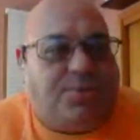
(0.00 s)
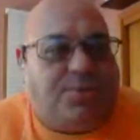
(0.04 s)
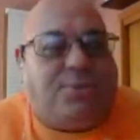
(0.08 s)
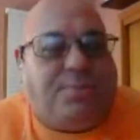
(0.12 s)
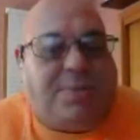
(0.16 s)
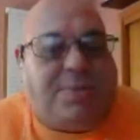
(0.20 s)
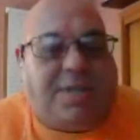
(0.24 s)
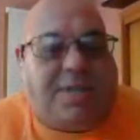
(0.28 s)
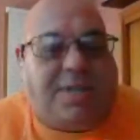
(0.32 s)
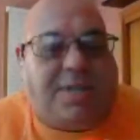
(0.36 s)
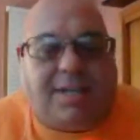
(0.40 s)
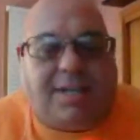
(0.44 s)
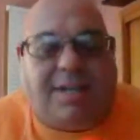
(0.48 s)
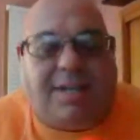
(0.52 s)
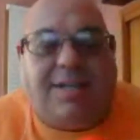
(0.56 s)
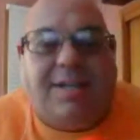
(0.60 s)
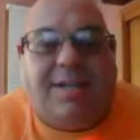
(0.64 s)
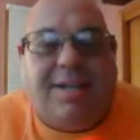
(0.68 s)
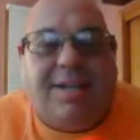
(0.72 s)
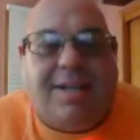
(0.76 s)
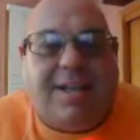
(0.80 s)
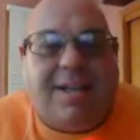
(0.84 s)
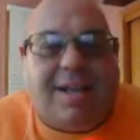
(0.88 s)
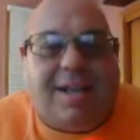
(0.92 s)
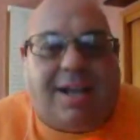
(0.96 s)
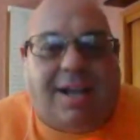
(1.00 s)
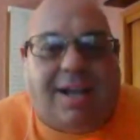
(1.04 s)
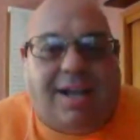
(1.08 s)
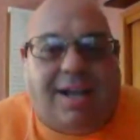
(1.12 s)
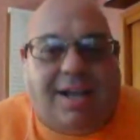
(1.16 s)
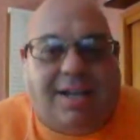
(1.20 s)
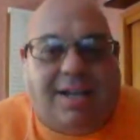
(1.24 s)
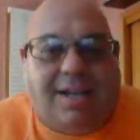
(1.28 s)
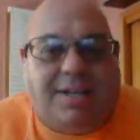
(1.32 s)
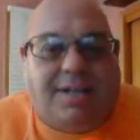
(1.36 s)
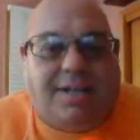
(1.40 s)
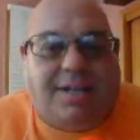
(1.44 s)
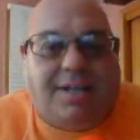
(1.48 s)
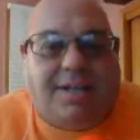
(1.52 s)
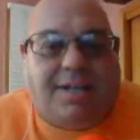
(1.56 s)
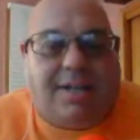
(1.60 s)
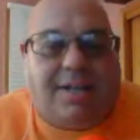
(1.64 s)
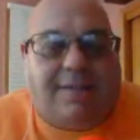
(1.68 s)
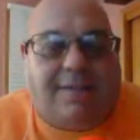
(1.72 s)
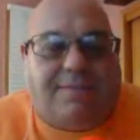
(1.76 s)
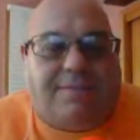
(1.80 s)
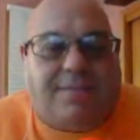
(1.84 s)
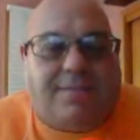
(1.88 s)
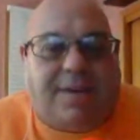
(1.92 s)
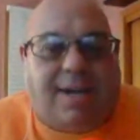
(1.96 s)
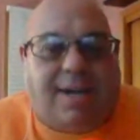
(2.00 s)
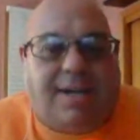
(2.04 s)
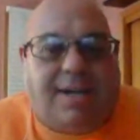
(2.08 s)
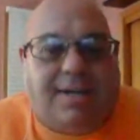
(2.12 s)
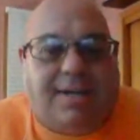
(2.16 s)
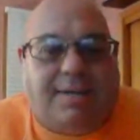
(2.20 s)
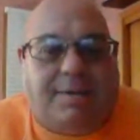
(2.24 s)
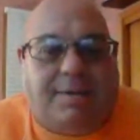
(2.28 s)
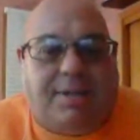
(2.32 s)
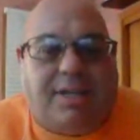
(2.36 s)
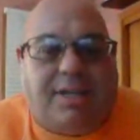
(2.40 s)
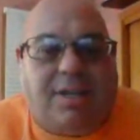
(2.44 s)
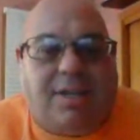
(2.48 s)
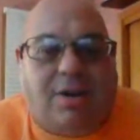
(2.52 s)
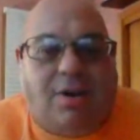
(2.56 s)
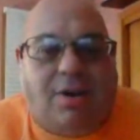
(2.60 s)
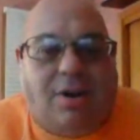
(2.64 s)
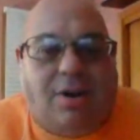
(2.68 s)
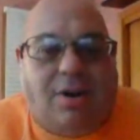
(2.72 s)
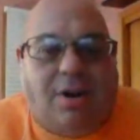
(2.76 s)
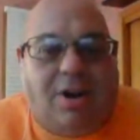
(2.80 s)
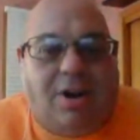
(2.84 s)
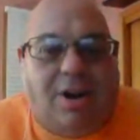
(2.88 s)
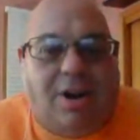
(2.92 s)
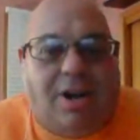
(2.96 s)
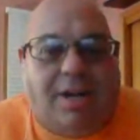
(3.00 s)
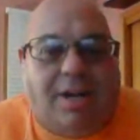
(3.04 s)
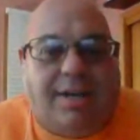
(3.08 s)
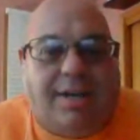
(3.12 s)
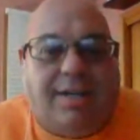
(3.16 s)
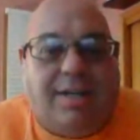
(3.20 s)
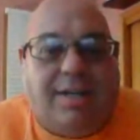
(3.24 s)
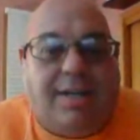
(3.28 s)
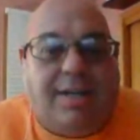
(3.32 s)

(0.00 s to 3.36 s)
social media, and you can find me on